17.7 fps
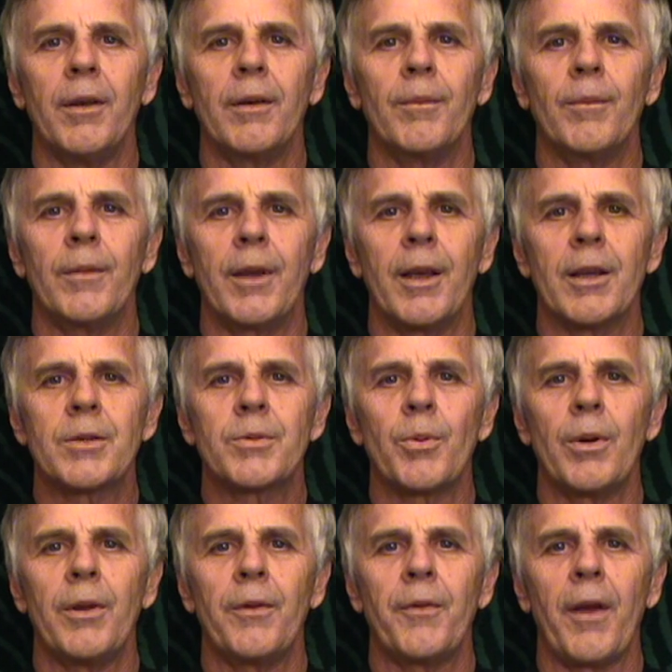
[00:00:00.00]
And guess
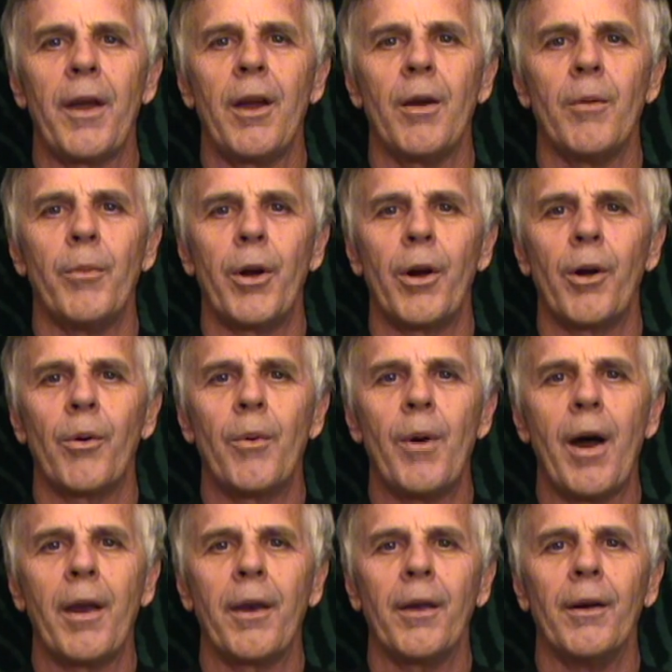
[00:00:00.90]
what he found?
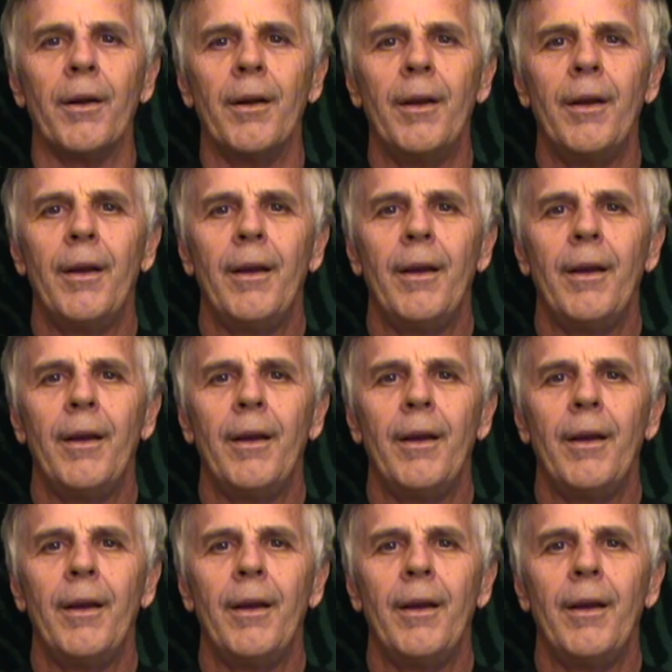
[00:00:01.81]
Marijuana.